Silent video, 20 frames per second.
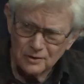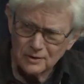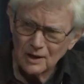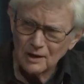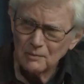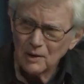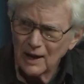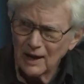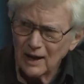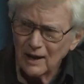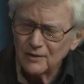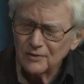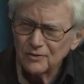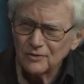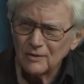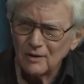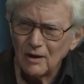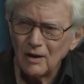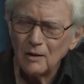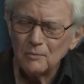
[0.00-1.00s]
I'm
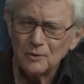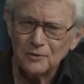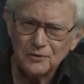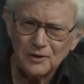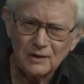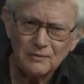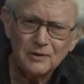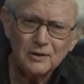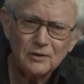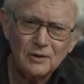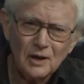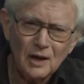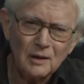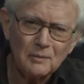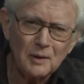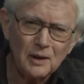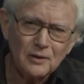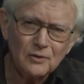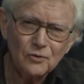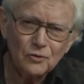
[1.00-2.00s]
asked almost every time
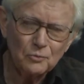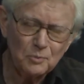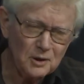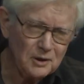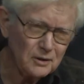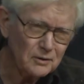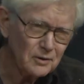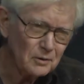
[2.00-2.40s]
I speak